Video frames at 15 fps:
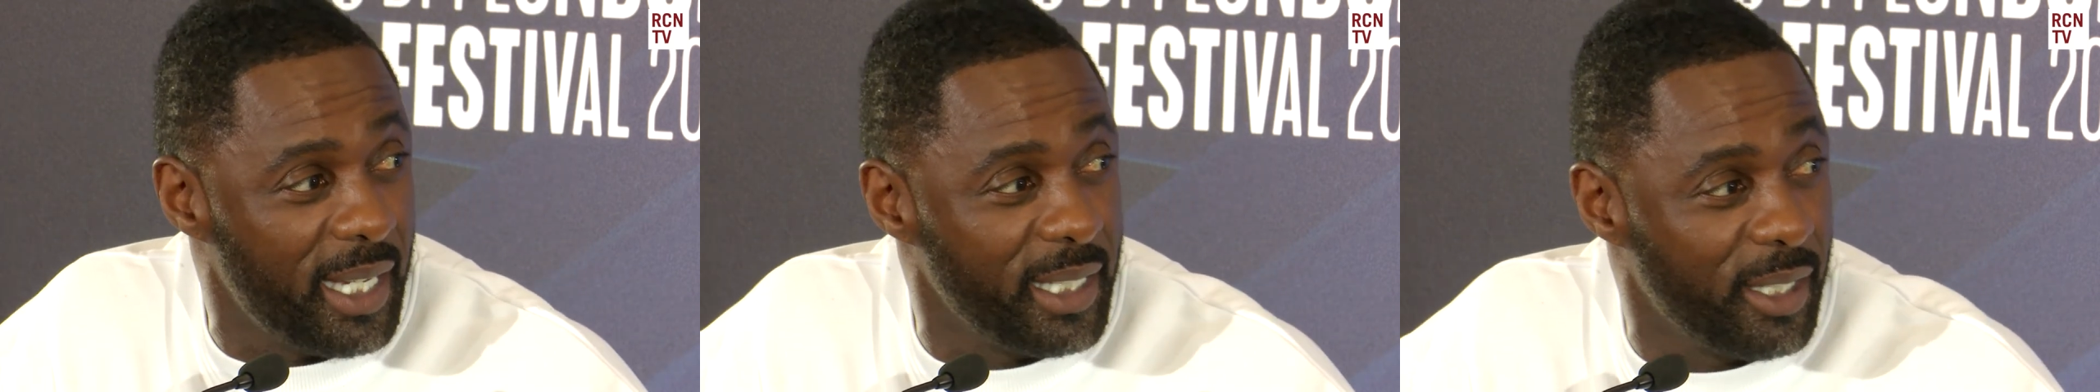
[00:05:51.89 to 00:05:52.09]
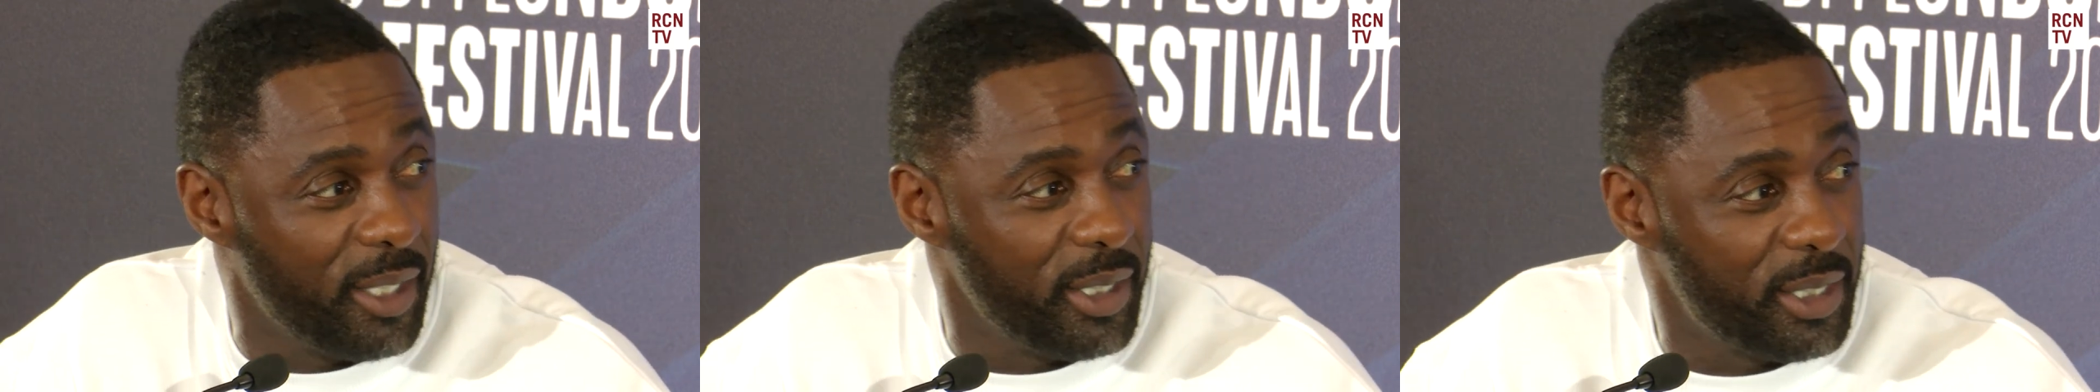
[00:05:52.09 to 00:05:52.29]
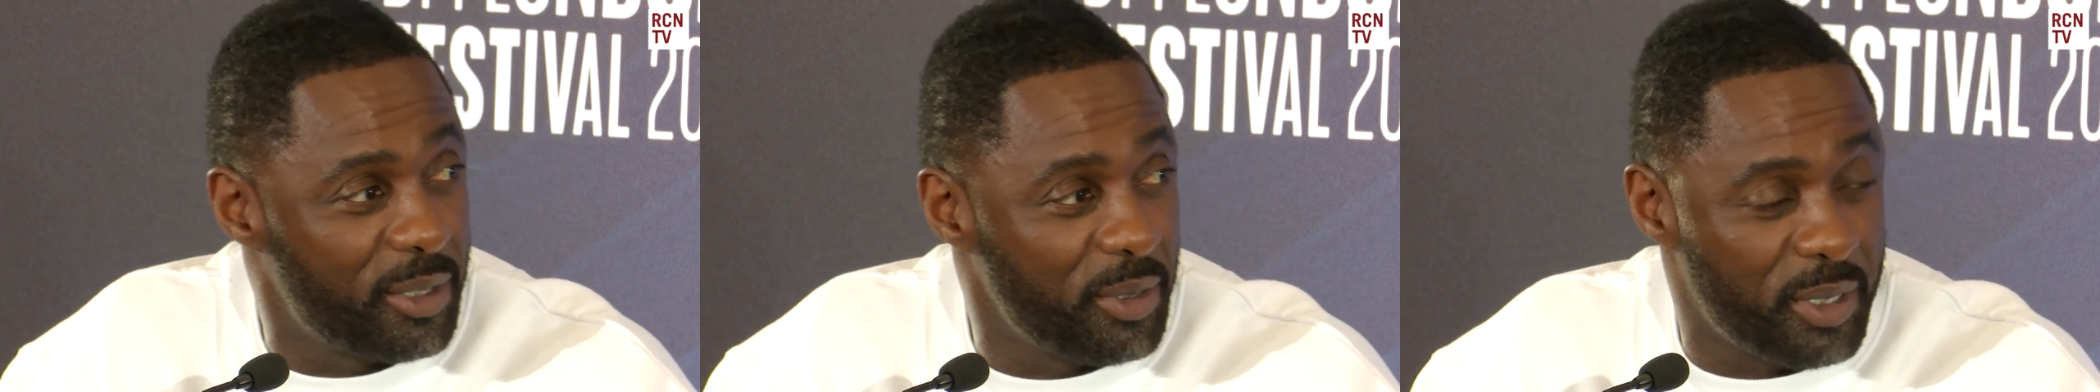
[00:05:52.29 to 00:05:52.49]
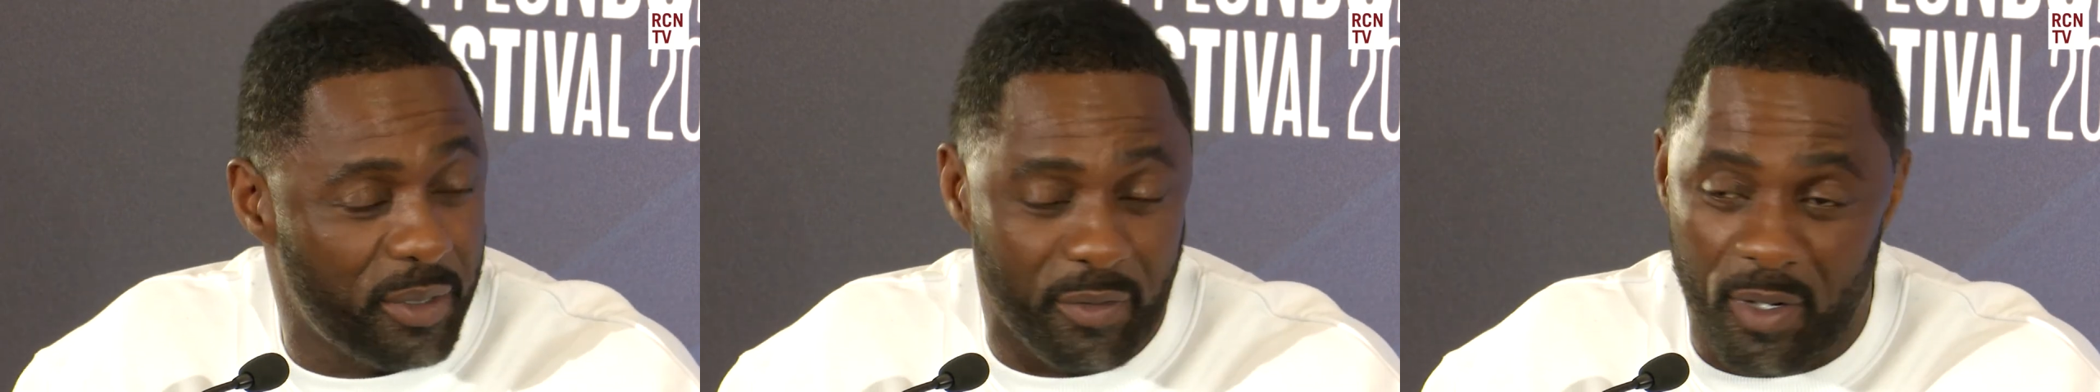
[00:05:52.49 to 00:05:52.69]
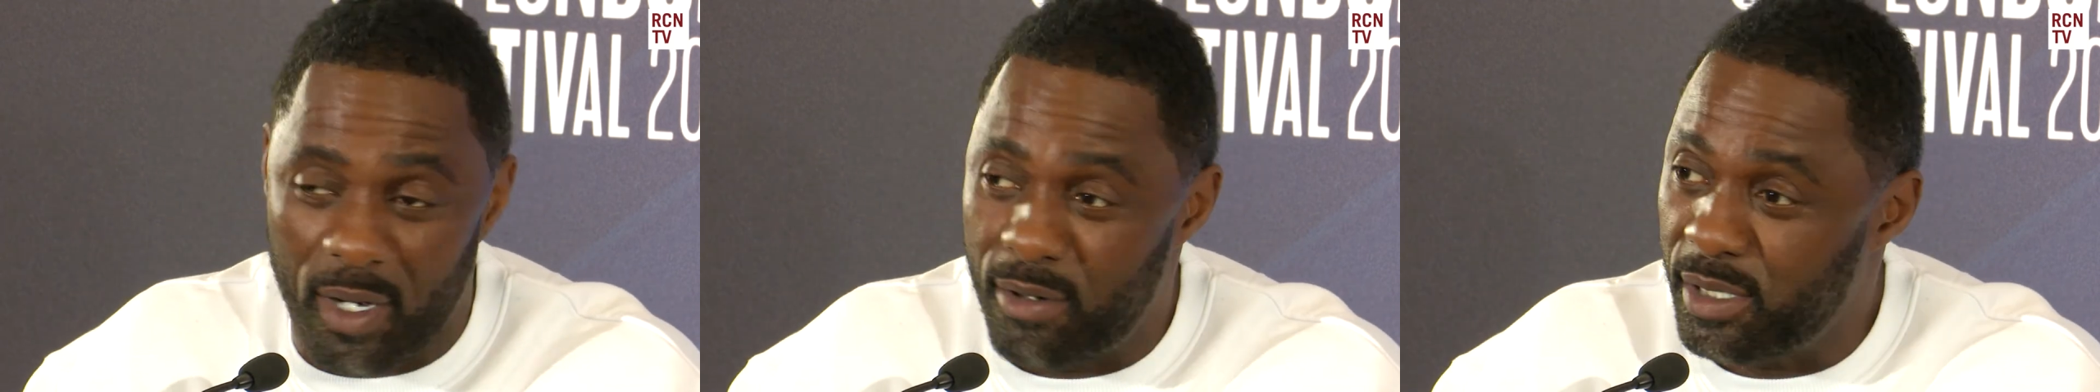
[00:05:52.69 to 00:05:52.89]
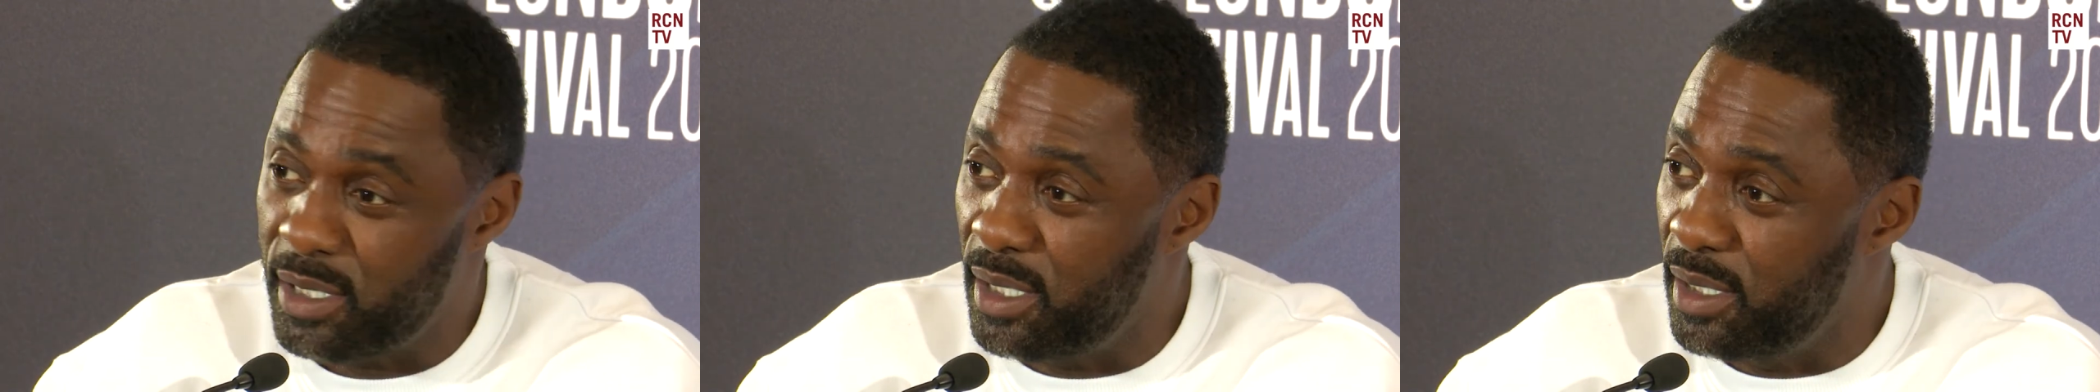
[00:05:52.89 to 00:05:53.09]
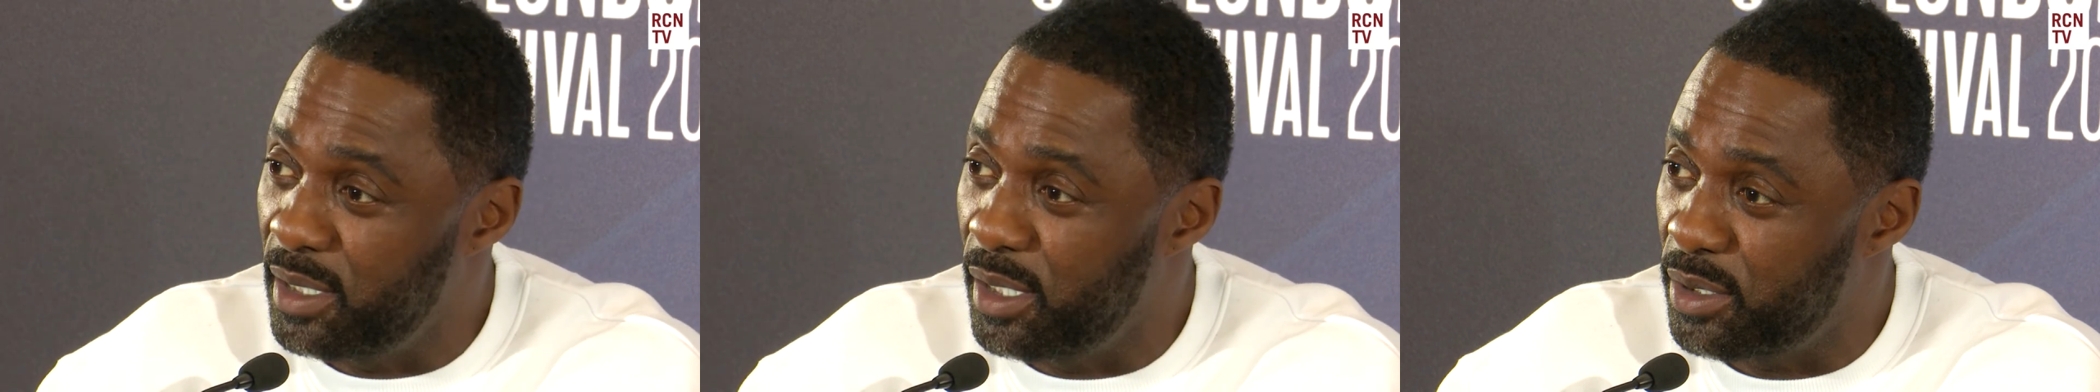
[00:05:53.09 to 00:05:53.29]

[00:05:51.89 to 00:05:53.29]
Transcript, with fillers: You know, this was a virus that you